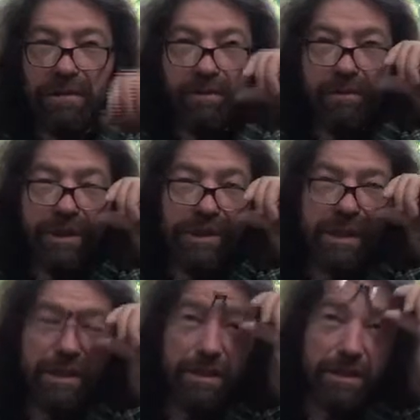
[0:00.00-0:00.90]
We
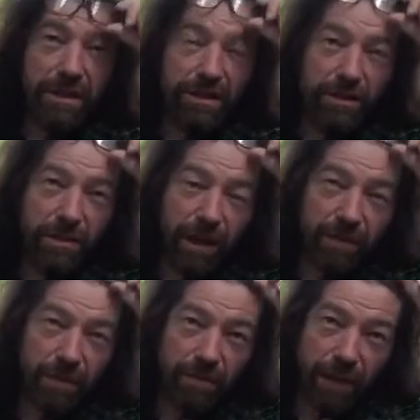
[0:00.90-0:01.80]
see this in the New
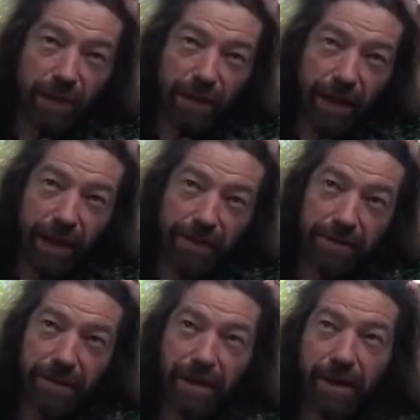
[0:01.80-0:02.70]
Testament
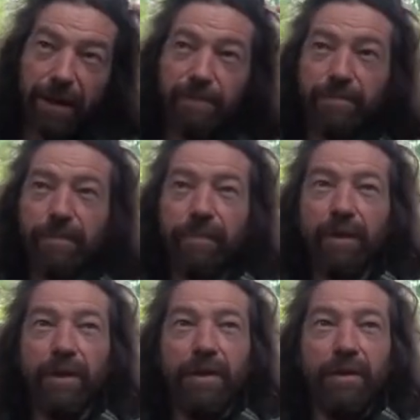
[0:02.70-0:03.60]
that
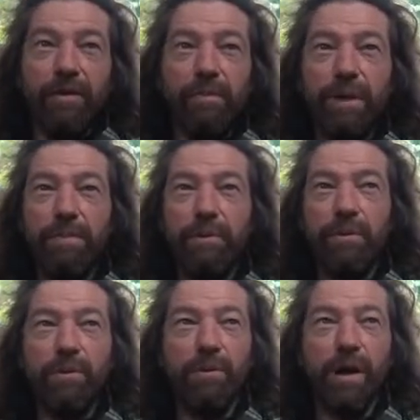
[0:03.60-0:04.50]
people
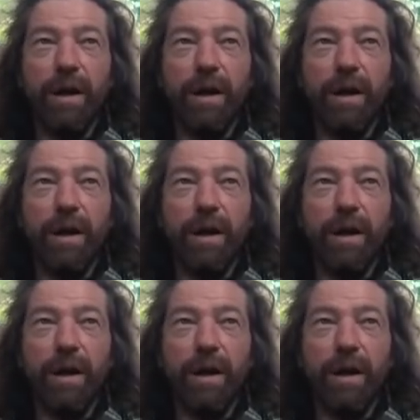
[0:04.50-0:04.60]
who